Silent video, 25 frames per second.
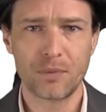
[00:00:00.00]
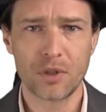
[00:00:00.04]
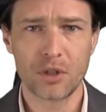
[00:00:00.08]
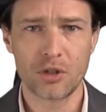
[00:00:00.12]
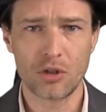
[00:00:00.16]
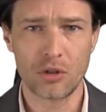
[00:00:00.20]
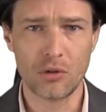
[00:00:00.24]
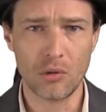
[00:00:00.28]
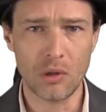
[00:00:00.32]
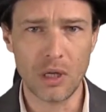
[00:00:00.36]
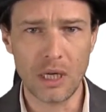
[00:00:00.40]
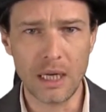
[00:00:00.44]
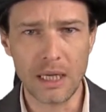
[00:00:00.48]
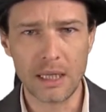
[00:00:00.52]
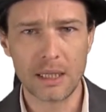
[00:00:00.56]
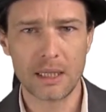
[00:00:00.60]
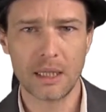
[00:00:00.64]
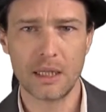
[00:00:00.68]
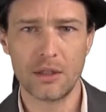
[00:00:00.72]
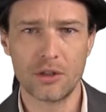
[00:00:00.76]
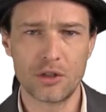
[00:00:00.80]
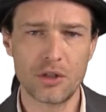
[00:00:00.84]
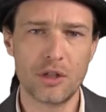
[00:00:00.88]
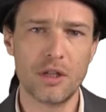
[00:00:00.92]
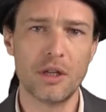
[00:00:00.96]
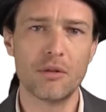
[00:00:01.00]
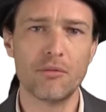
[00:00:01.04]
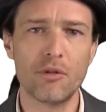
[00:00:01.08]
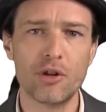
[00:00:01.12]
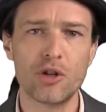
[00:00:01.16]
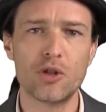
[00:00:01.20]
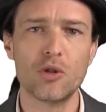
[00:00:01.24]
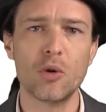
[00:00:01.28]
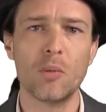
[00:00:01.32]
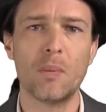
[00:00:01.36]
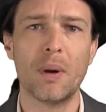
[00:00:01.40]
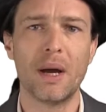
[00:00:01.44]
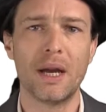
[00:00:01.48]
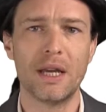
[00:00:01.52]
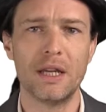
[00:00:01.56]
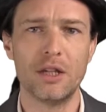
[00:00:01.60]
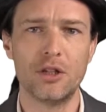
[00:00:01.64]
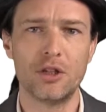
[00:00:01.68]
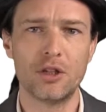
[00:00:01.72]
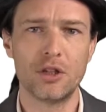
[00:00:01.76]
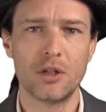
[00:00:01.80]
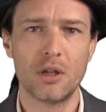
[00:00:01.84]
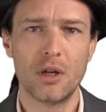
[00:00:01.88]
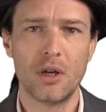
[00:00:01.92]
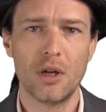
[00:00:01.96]
So you're linking to the original
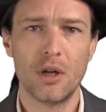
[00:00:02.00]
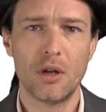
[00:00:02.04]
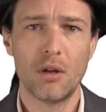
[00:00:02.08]
page